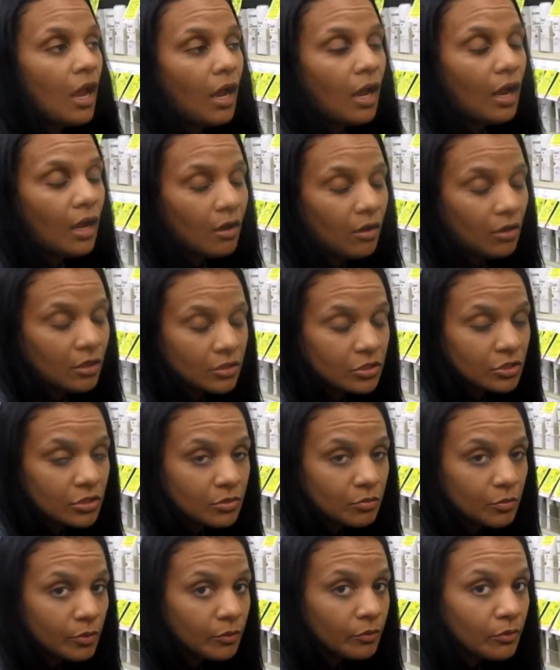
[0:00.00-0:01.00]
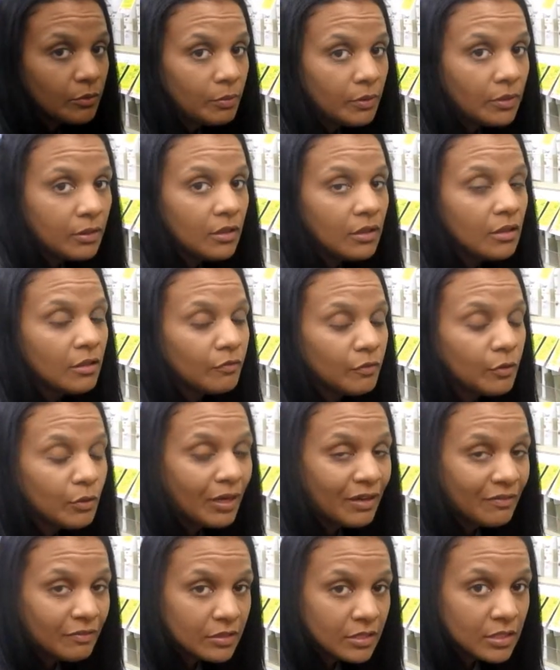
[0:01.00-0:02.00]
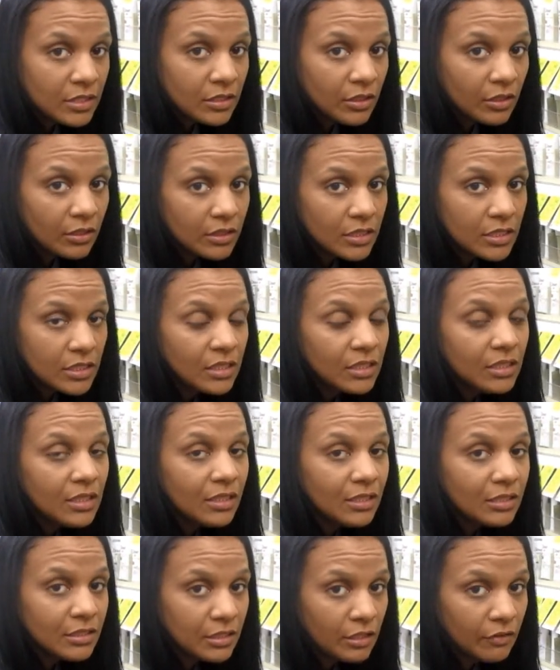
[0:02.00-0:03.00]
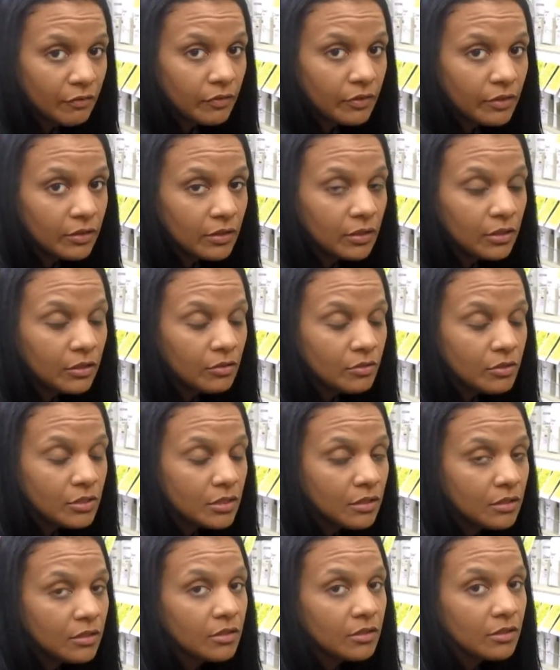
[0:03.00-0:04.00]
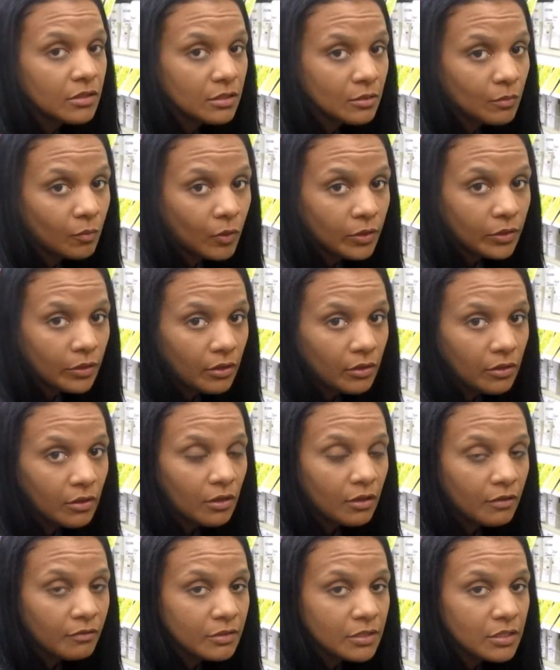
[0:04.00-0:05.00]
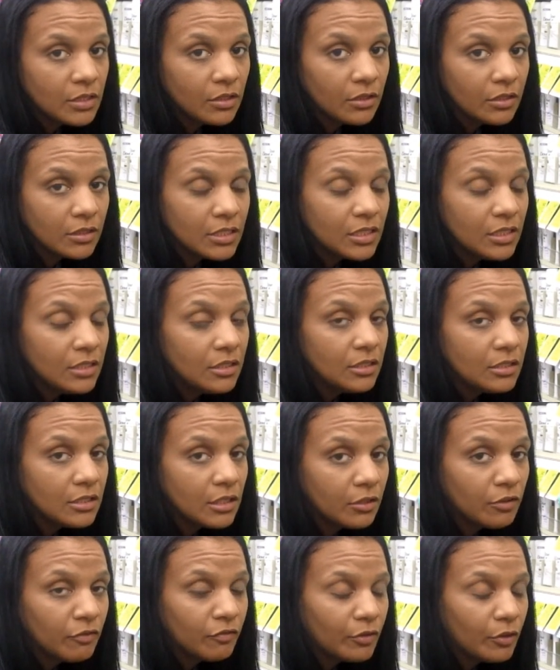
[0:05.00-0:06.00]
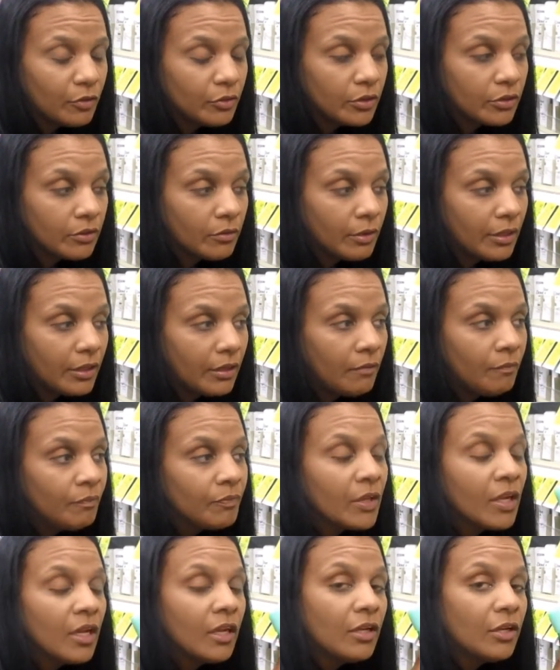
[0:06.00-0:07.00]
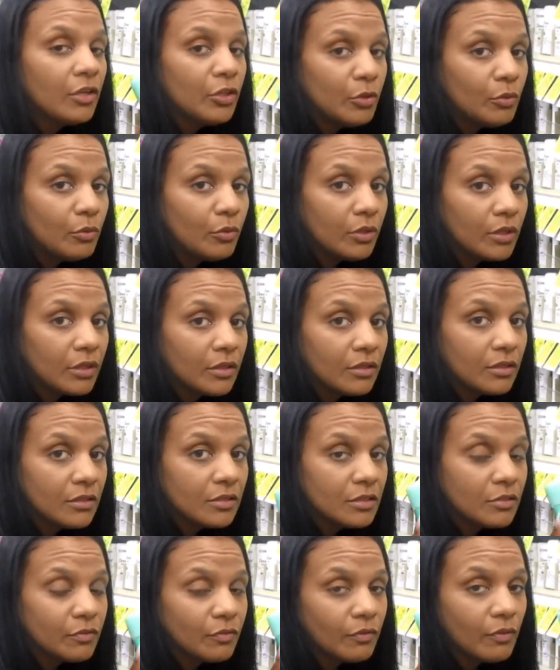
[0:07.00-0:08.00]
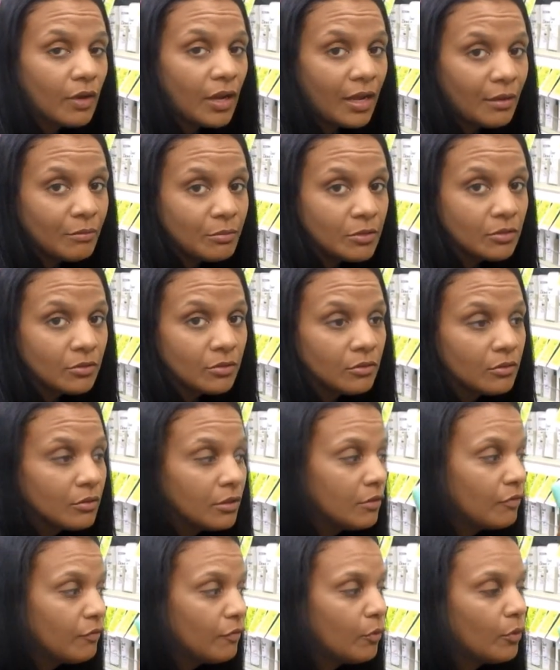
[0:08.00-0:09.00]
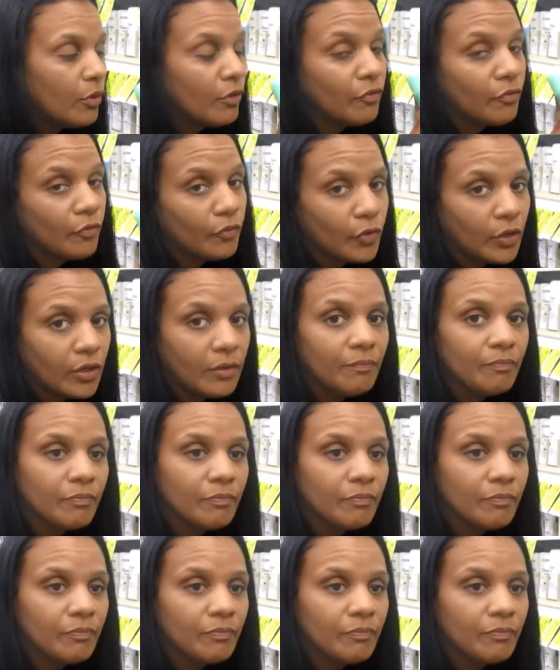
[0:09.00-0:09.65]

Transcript: I just want to repeat, if you have a CRT, definitely use it. There's some $1 off CRTs that are floating around. You will get this absolutely for free.